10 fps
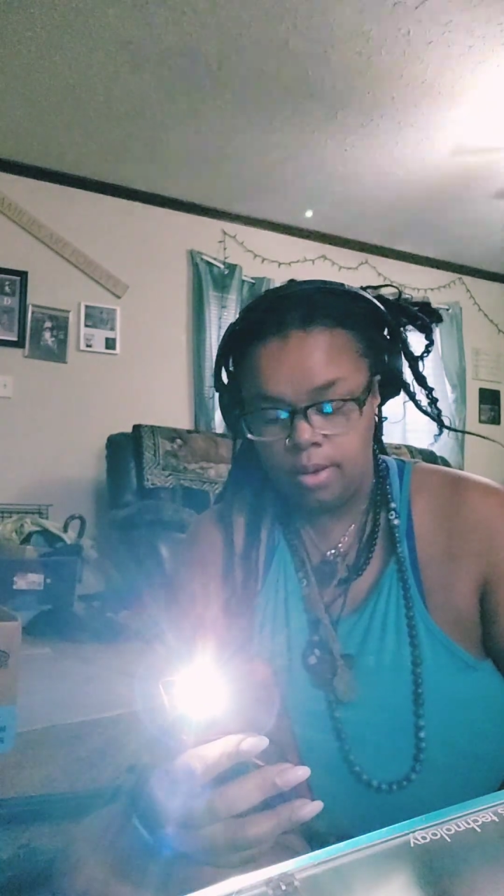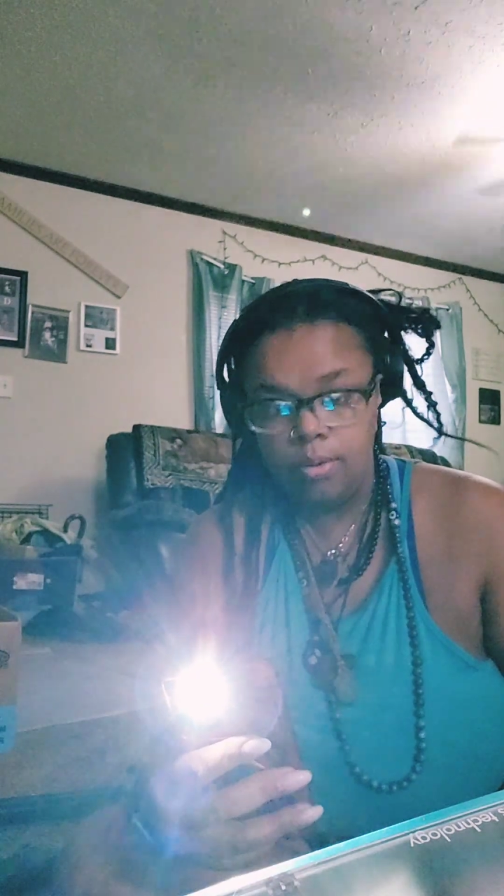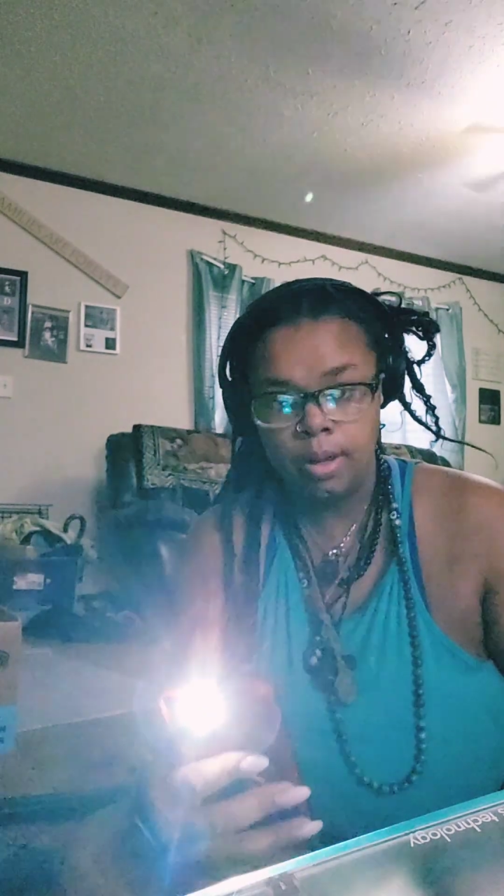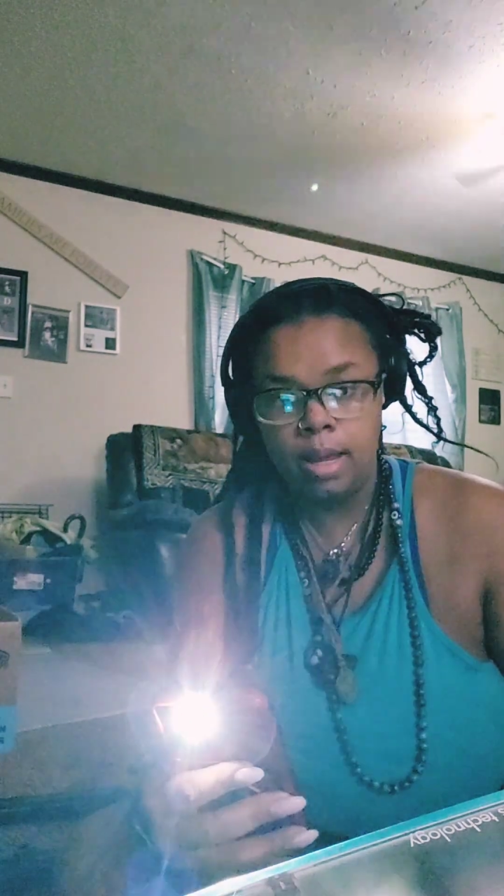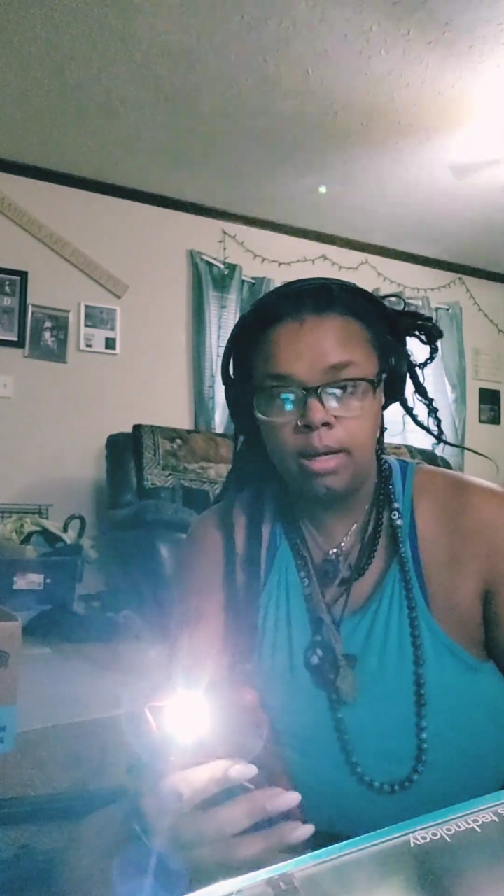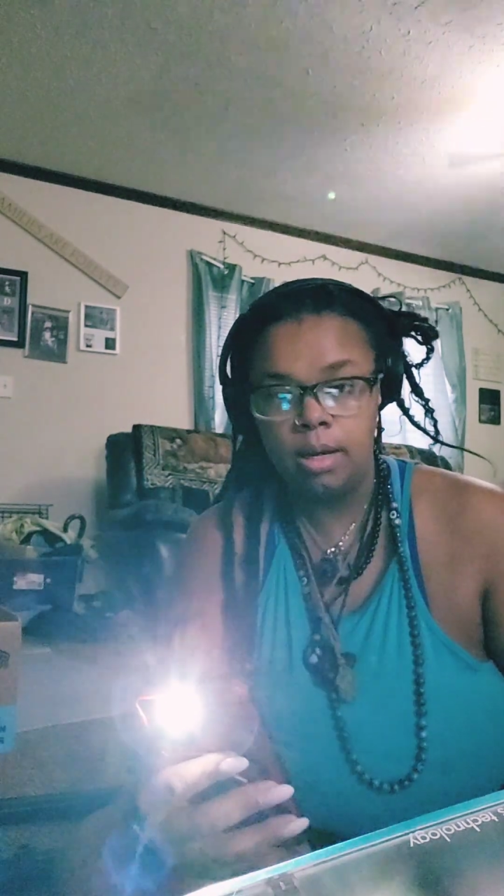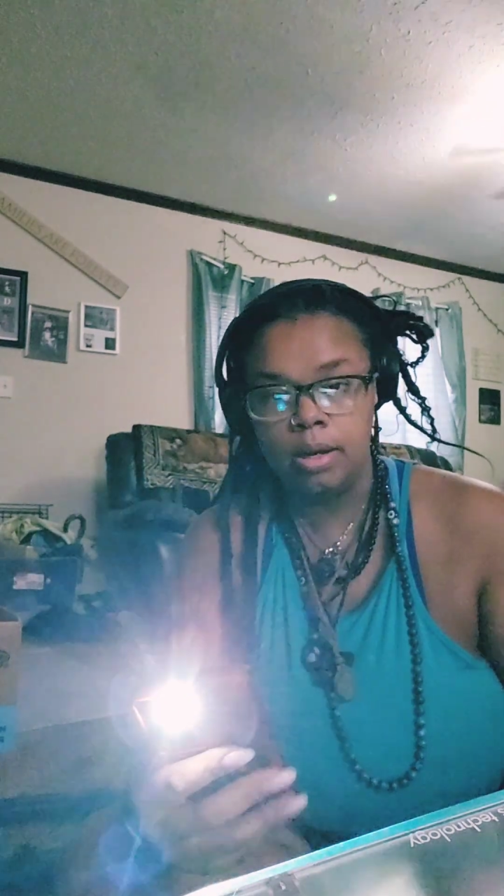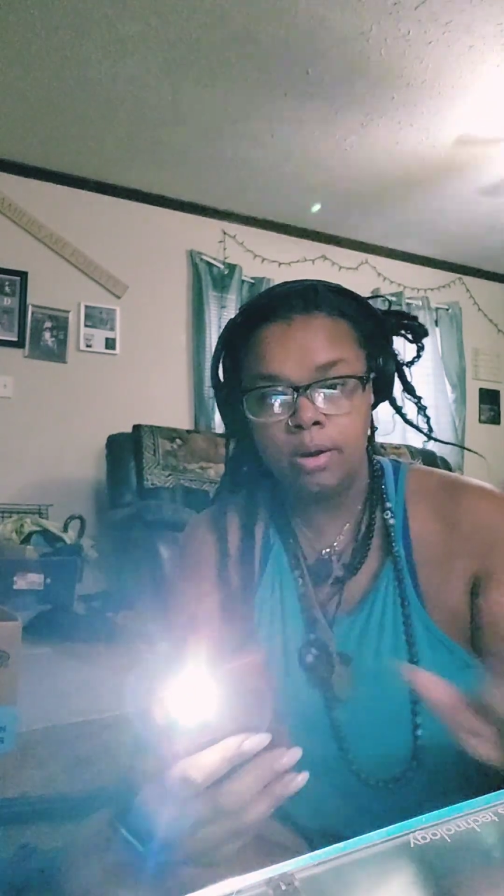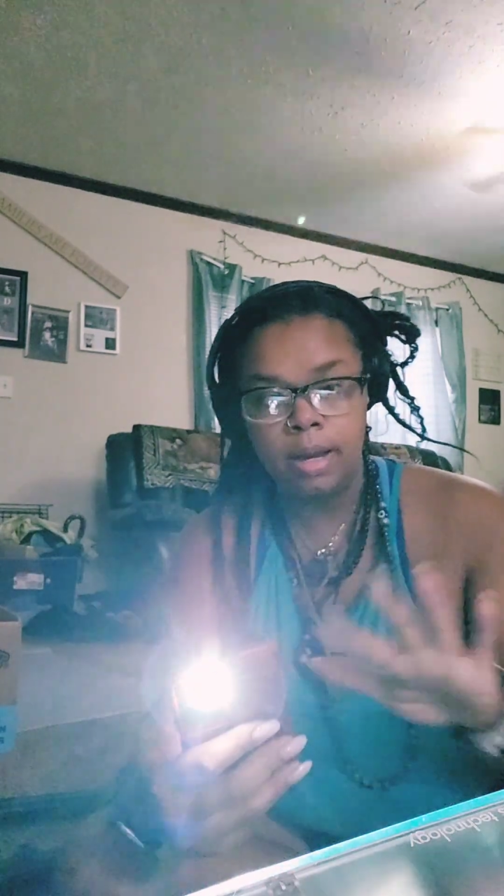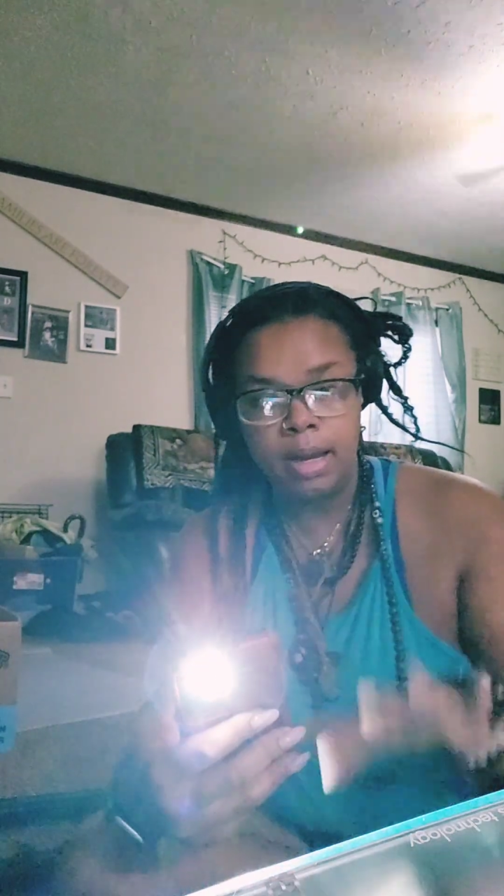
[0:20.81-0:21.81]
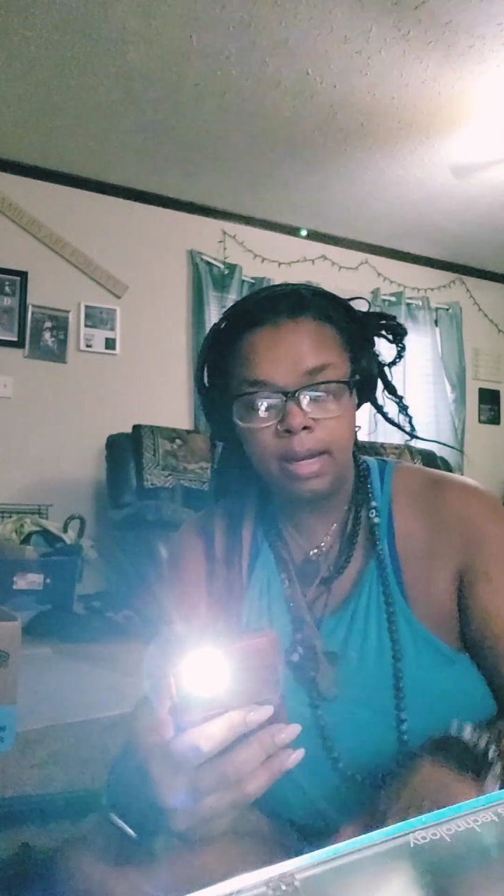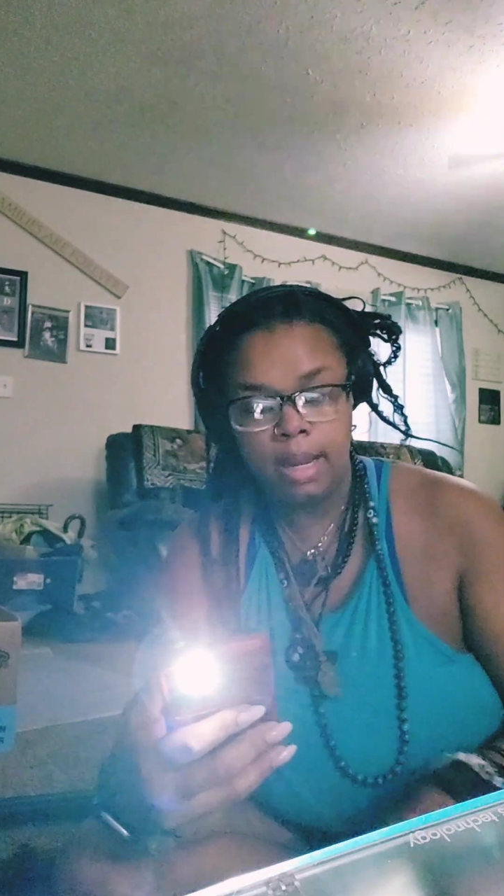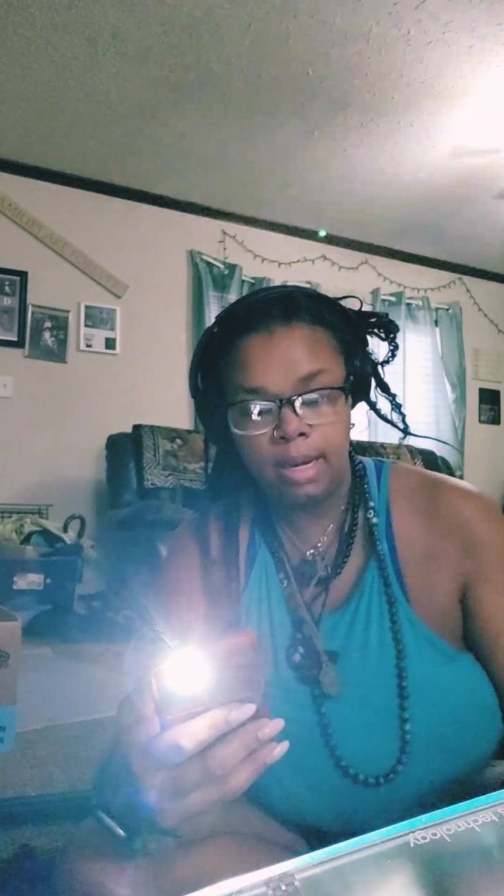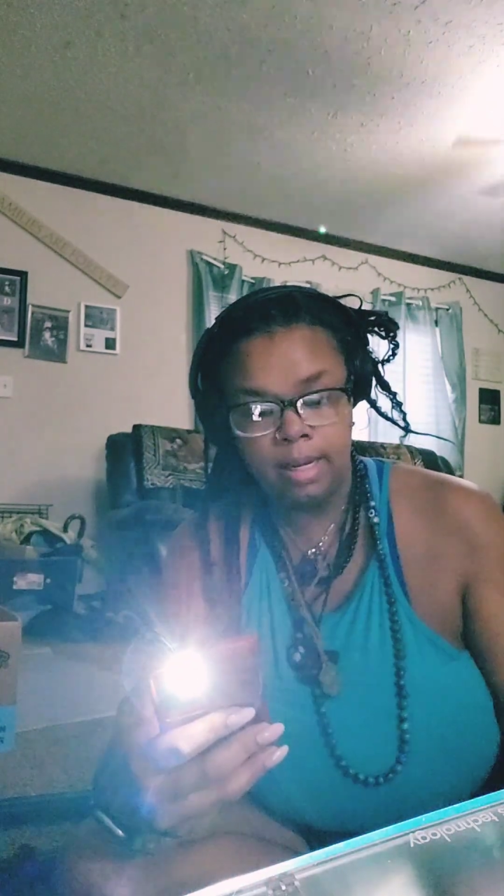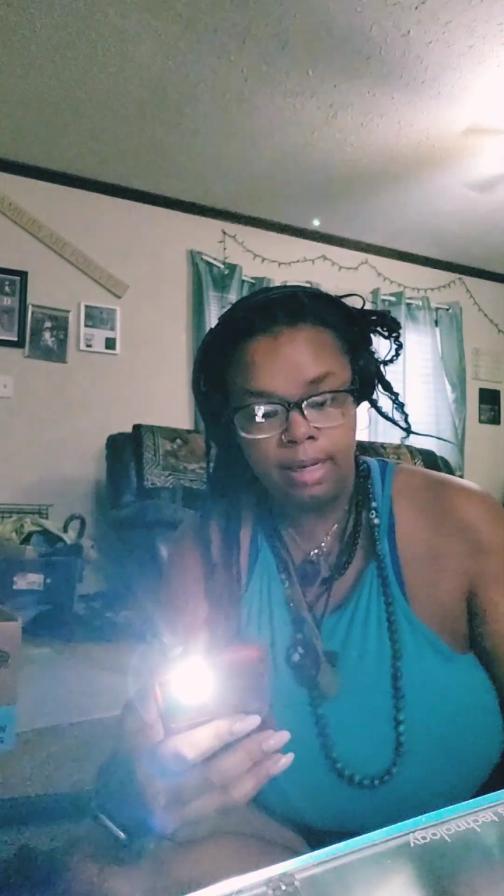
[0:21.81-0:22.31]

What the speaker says: okay, to learn how to kind of